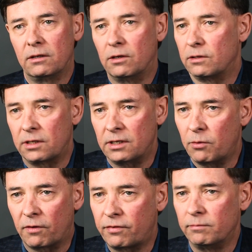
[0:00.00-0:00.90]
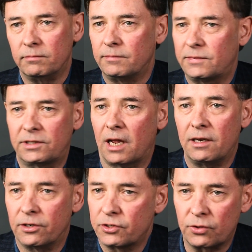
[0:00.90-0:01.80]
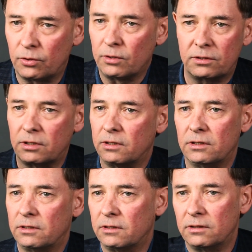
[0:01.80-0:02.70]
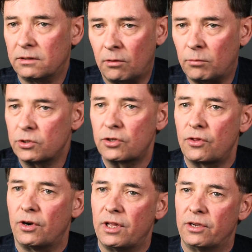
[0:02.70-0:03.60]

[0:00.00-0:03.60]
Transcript: goes anywhere from 10 years old to almost 30